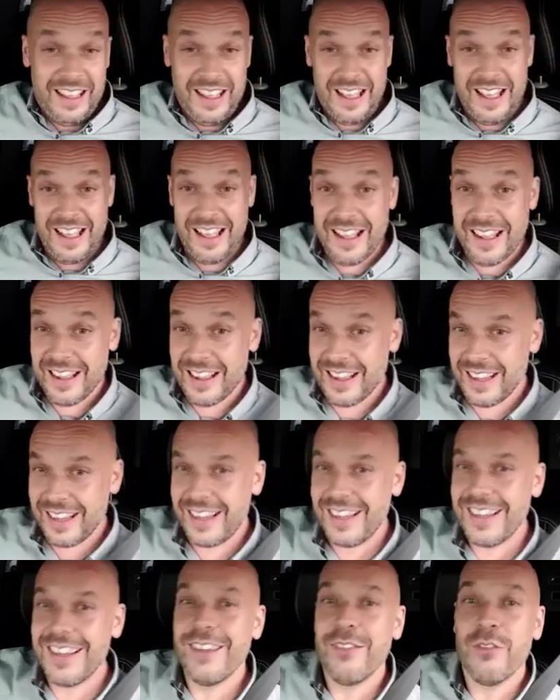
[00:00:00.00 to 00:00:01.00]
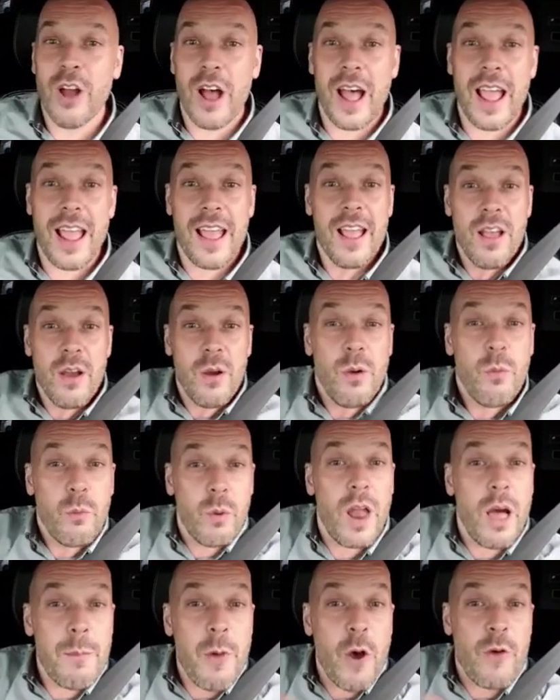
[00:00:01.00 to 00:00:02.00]
right.
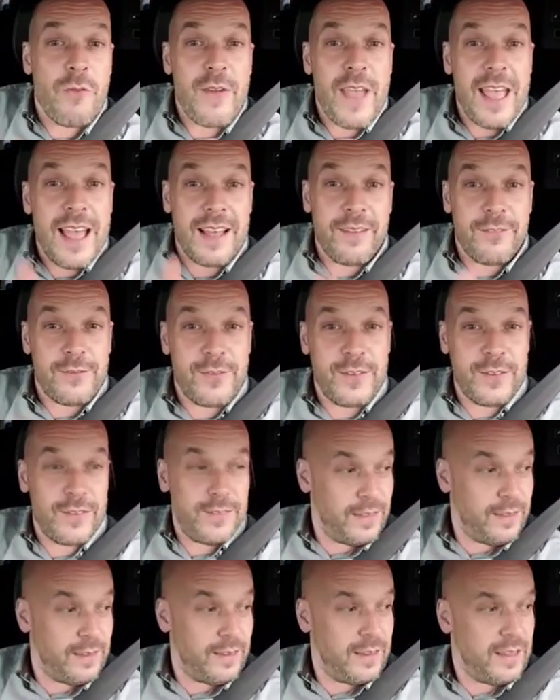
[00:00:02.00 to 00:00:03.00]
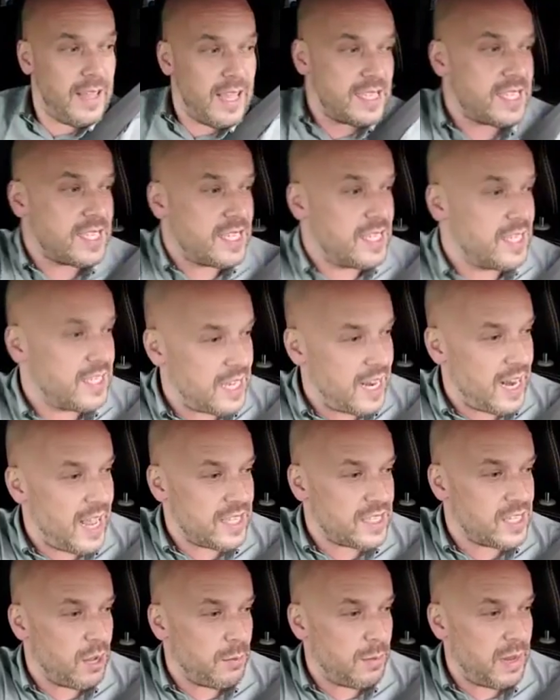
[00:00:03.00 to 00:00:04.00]
Well, I'm off out. Yes, see
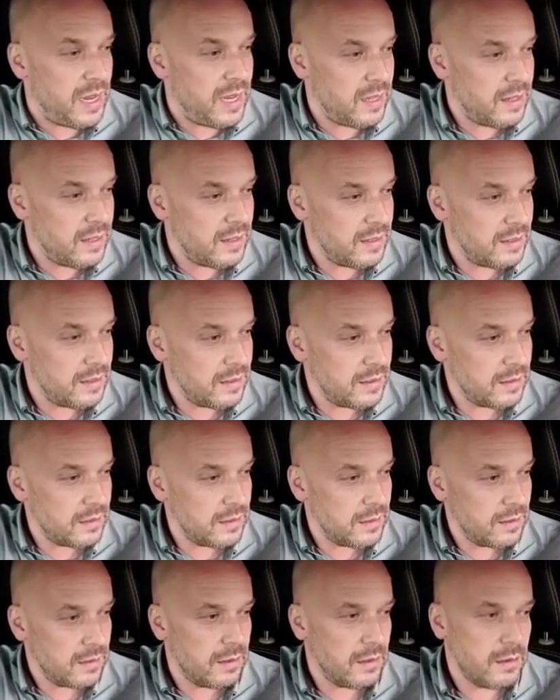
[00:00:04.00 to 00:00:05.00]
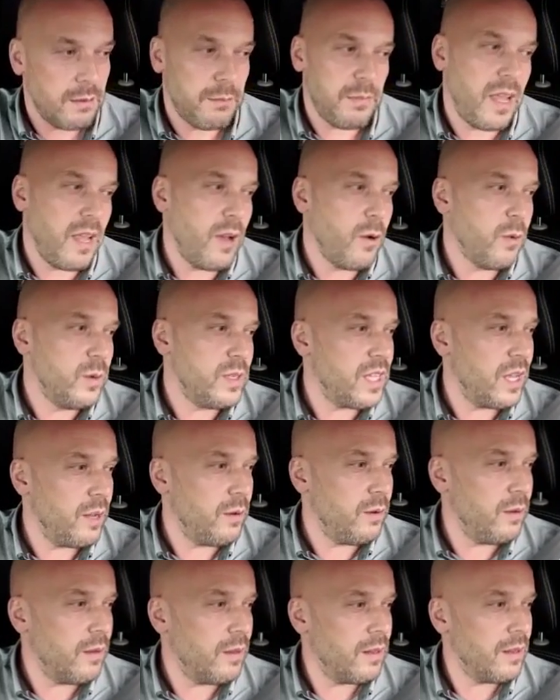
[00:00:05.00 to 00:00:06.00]
that, Tommy? Mate, look after yourself. Mate, always do.
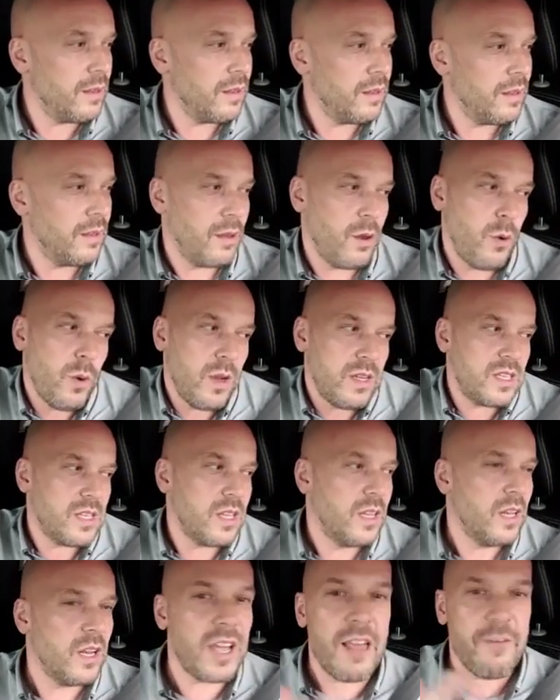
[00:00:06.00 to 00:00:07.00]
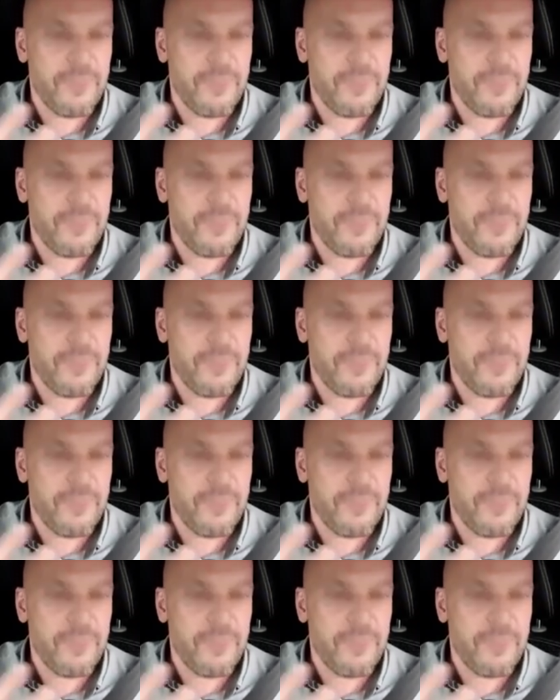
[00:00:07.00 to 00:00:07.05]
Always, always. always. Look at